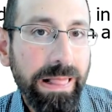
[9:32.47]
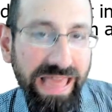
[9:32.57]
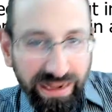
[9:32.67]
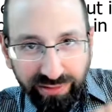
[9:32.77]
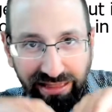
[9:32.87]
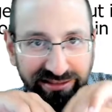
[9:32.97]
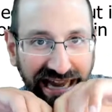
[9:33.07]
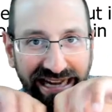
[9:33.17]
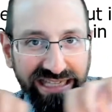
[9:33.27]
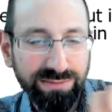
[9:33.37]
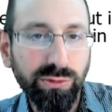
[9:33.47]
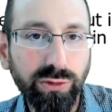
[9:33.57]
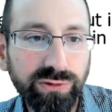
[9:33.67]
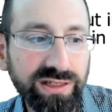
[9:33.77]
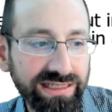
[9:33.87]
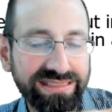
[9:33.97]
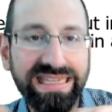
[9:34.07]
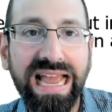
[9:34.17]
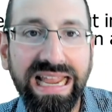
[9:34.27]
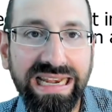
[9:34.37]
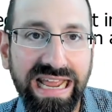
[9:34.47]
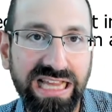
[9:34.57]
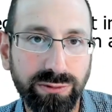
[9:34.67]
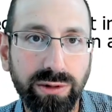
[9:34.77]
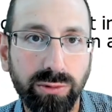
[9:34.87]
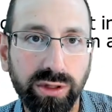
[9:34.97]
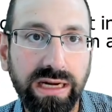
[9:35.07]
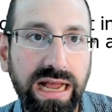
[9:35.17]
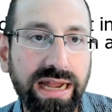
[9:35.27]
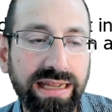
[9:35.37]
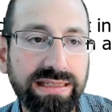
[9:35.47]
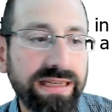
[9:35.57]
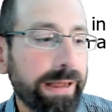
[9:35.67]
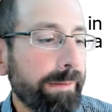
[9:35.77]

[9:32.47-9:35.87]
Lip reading: and everything else kind of gets moved aside as we work on it.